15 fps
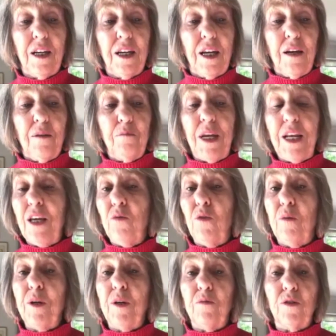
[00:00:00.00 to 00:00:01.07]
Many
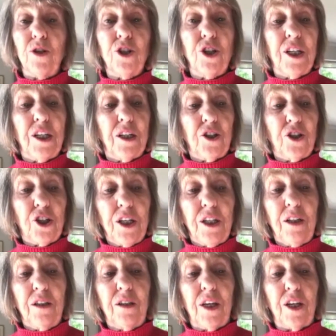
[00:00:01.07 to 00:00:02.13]
women will
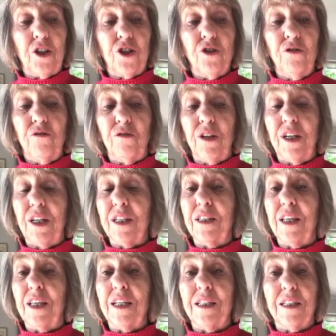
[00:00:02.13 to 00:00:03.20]
shield their children as
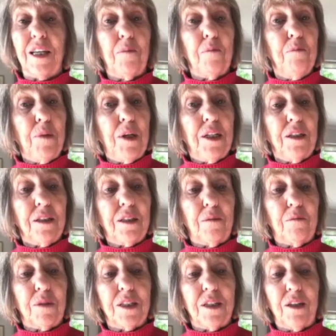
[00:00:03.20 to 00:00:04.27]
they skip meals
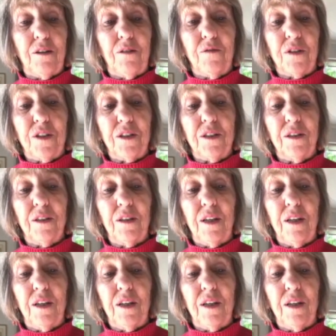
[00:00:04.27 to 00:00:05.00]
themselves,